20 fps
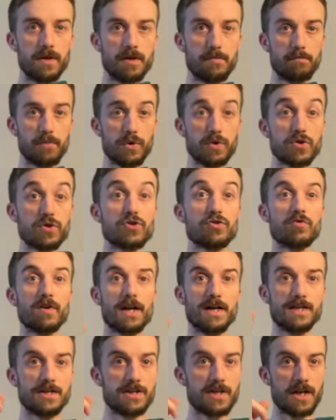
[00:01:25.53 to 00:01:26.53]

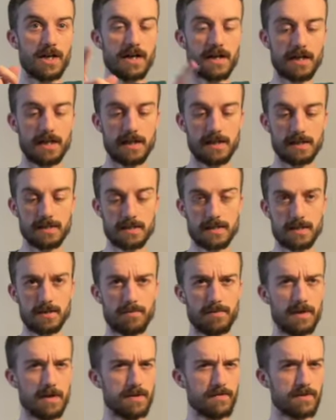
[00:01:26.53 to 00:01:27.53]
Monterey jacket, I
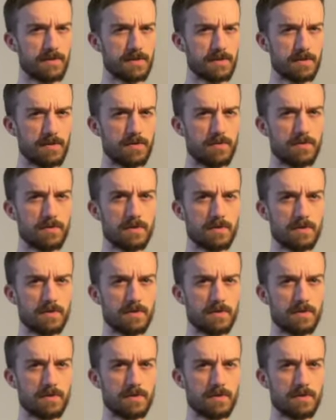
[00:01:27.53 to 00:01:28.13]
believe it's called.